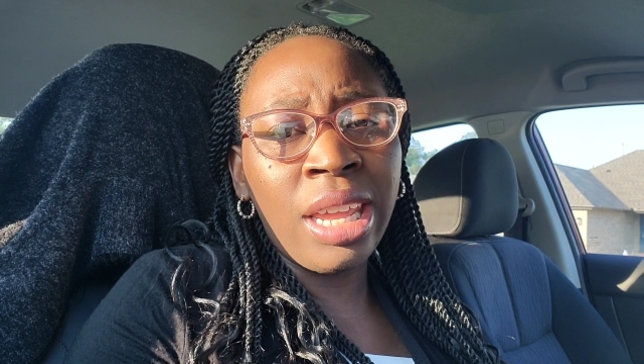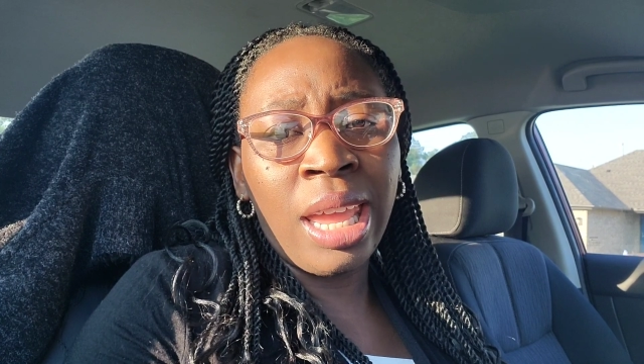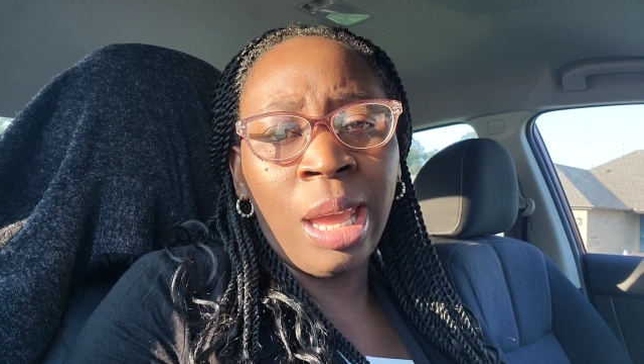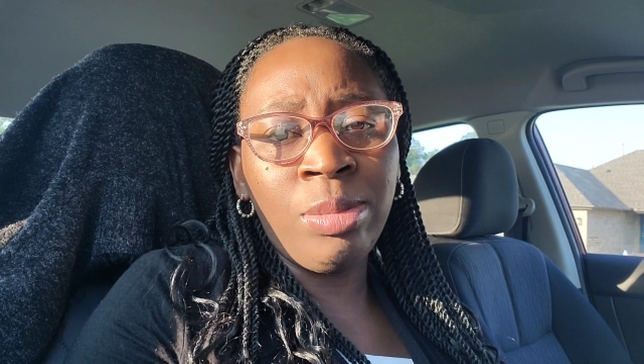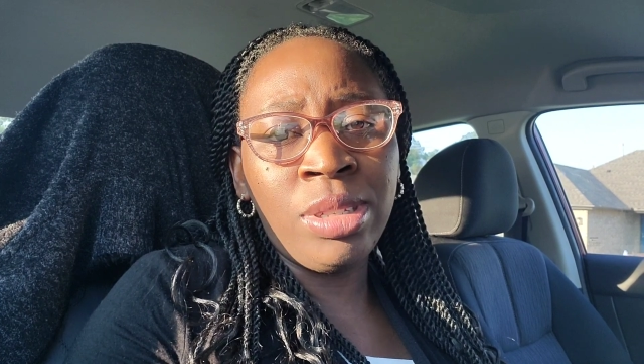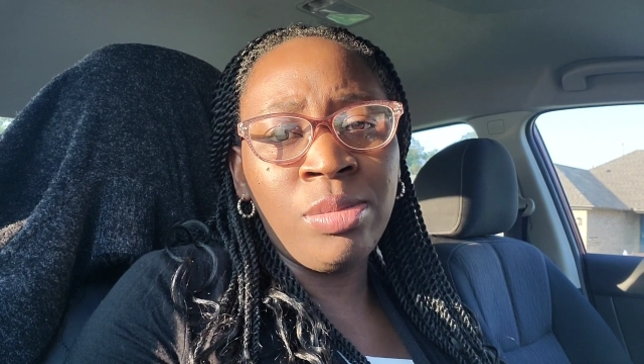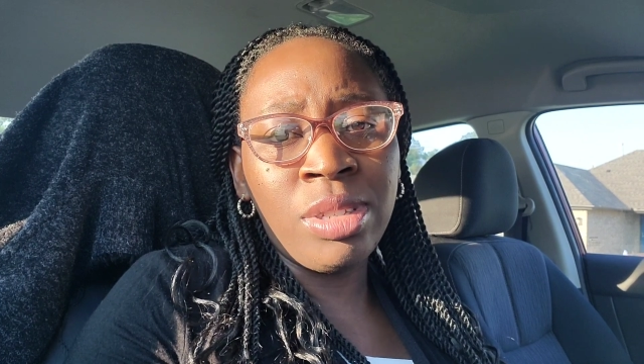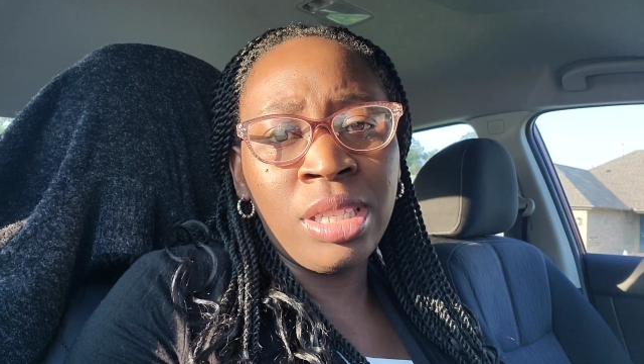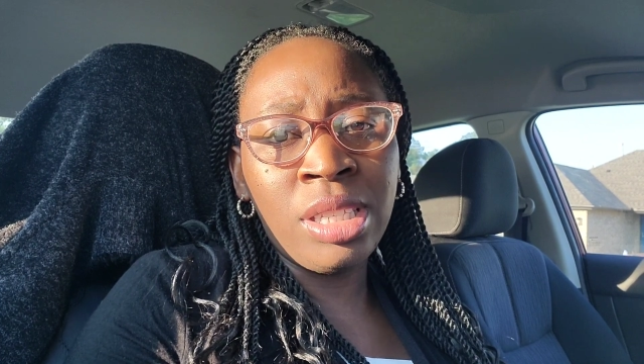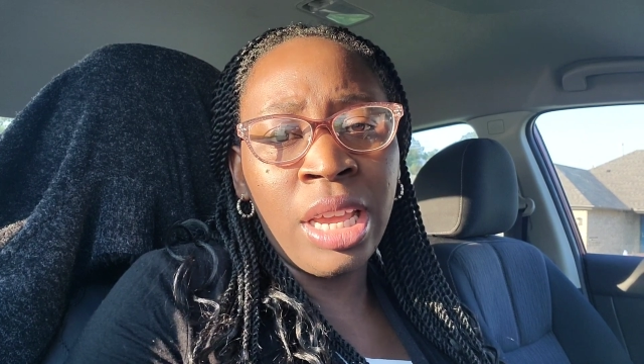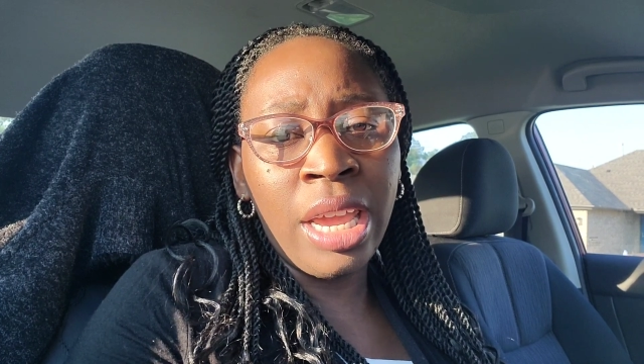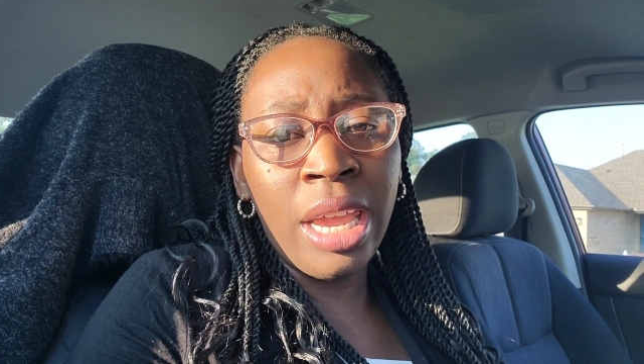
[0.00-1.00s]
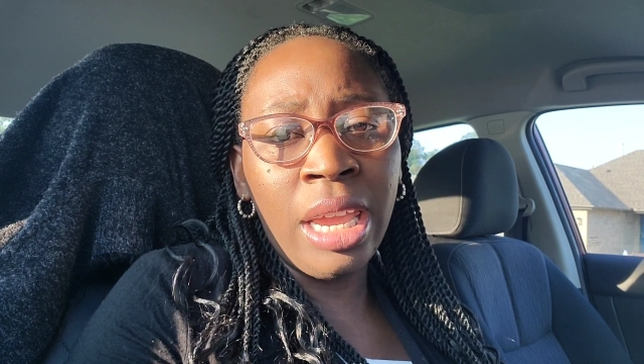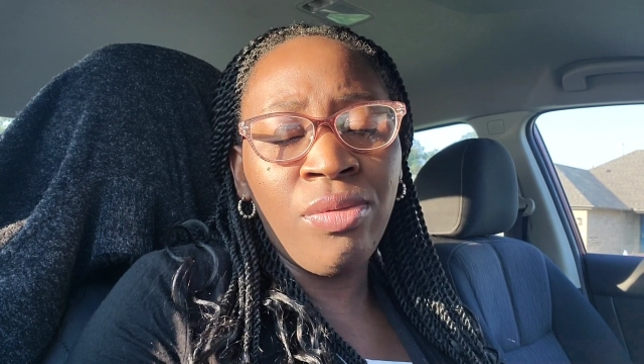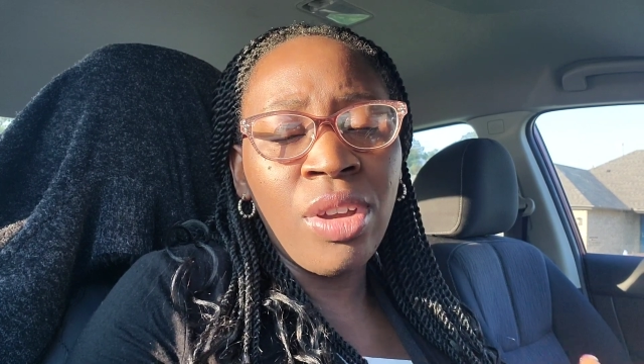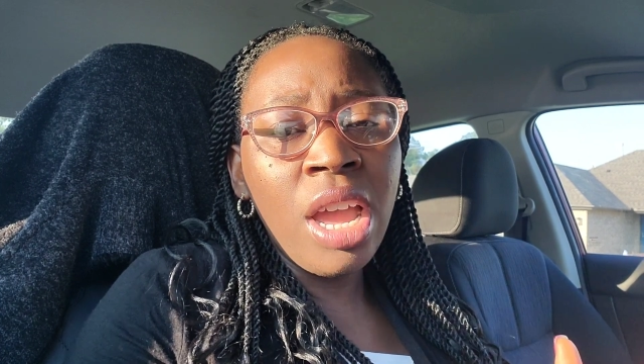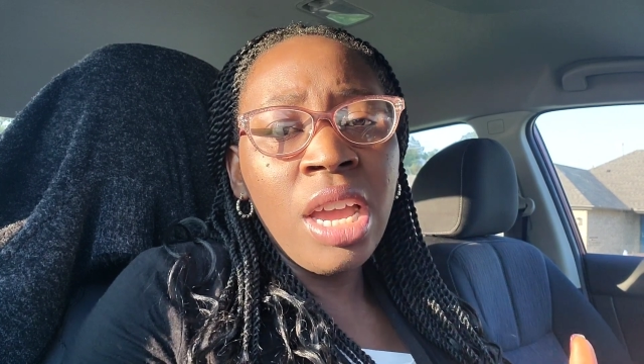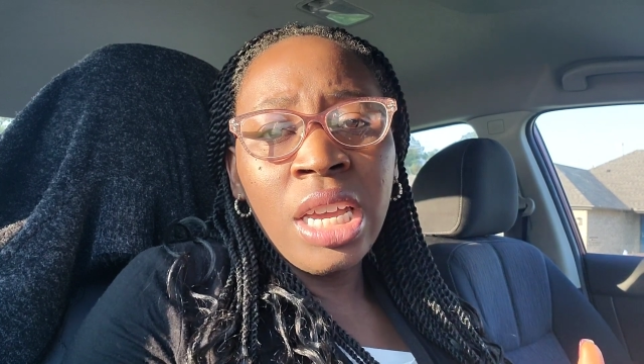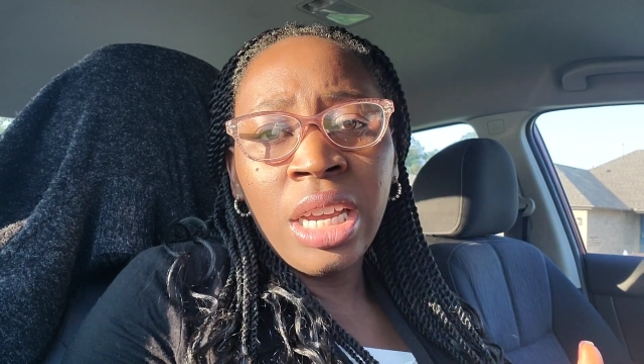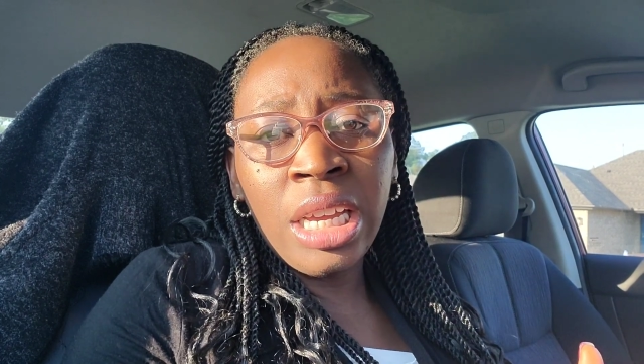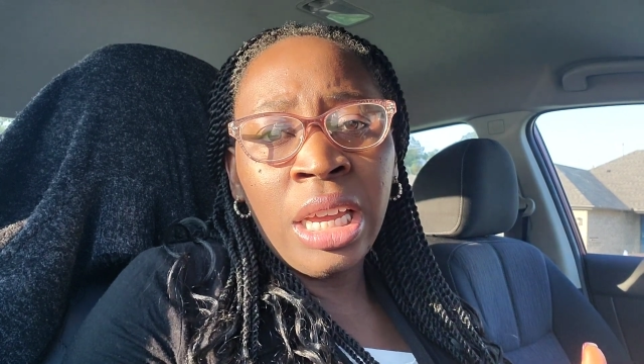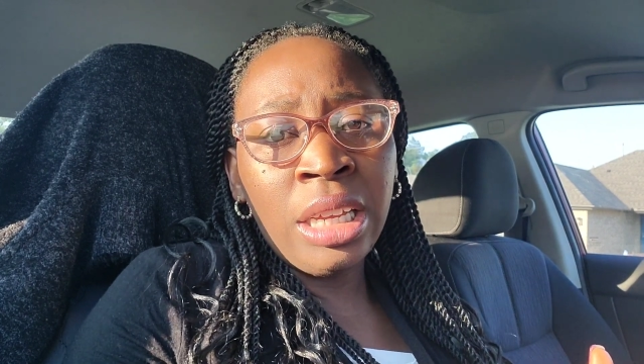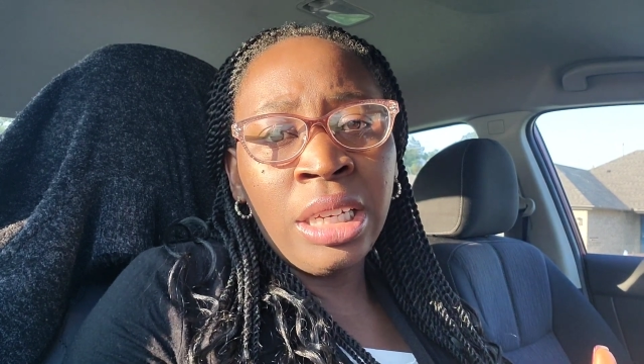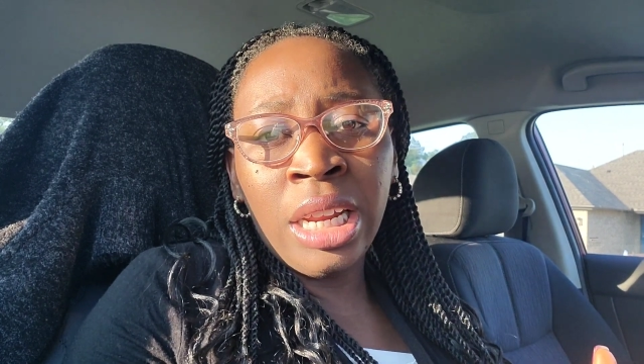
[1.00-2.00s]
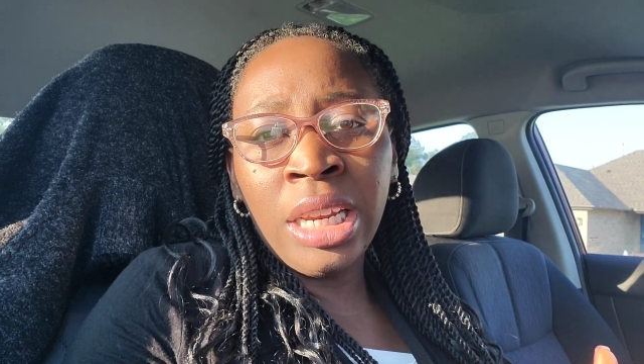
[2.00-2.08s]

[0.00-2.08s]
kept him safe. It,